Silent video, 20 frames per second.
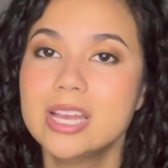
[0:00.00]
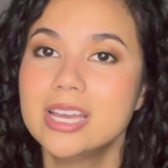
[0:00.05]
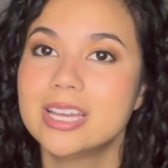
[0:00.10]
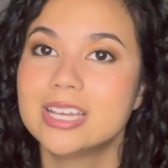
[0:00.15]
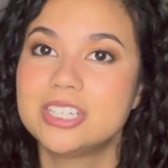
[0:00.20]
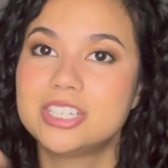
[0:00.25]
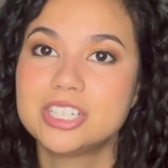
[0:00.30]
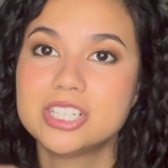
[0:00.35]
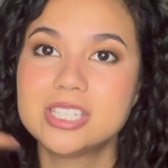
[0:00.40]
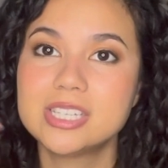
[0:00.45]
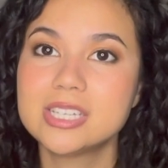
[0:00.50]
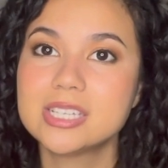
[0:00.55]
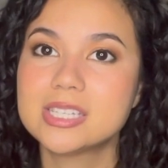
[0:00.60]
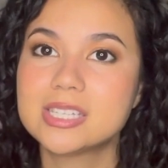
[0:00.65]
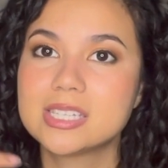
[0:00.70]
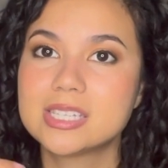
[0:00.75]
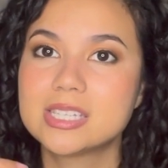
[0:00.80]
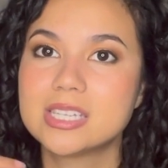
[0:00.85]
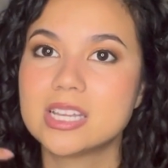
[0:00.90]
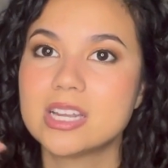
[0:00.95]
And she's the
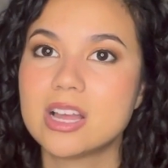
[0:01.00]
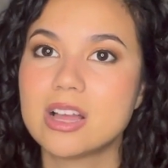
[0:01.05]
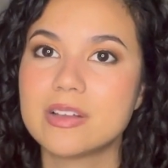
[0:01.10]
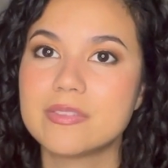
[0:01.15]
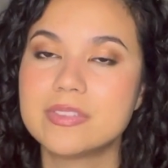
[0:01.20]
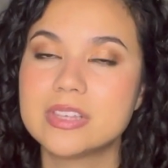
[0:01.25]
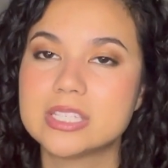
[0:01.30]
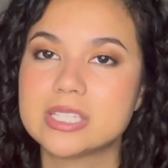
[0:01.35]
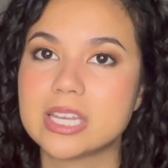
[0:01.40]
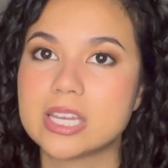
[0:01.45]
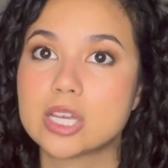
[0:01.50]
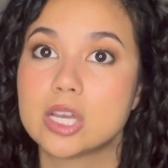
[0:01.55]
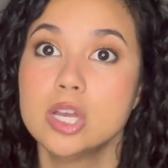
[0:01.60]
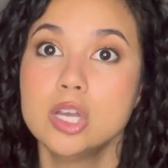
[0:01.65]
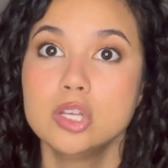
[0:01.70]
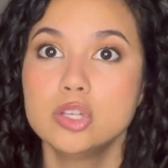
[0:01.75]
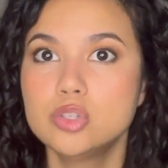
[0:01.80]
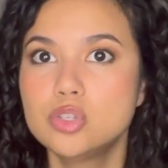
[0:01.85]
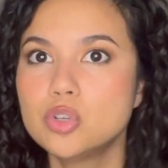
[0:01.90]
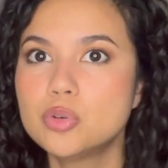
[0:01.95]
assistant of this like
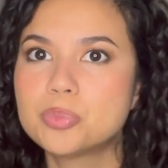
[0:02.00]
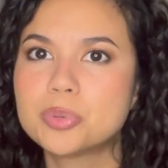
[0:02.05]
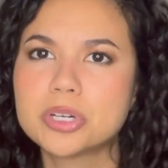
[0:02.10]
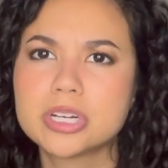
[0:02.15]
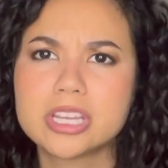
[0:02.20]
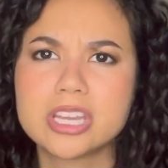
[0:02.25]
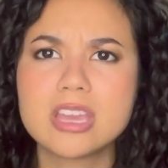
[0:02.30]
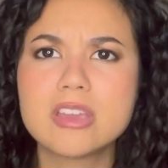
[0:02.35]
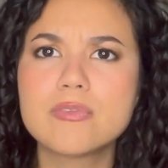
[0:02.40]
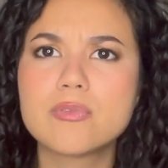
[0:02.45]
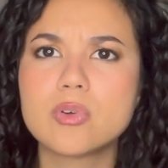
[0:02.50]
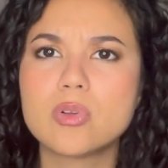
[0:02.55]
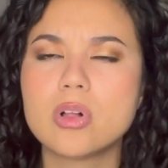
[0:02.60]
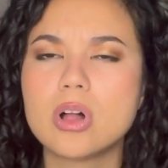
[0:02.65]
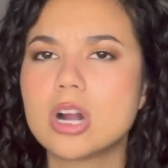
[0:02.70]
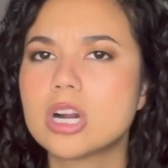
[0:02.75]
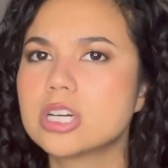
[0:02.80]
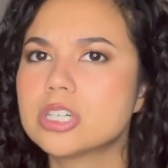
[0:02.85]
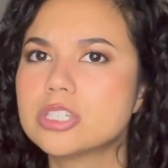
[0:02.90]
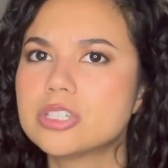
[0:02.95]
super evil
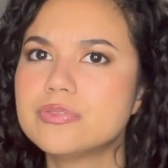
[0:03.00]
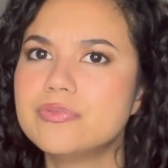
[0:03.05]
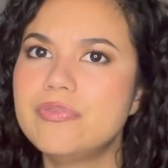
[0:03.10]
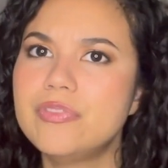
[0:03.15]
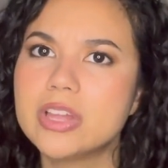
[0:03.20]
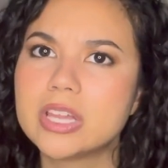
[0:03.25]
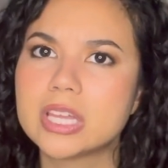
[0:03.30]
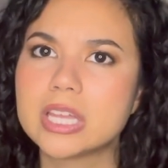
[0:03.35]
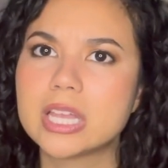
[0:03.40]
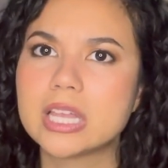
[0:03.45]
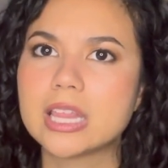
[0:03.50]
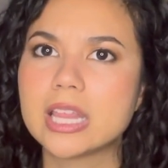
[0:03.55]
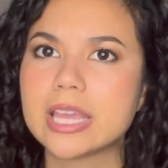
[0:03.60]
arch villain.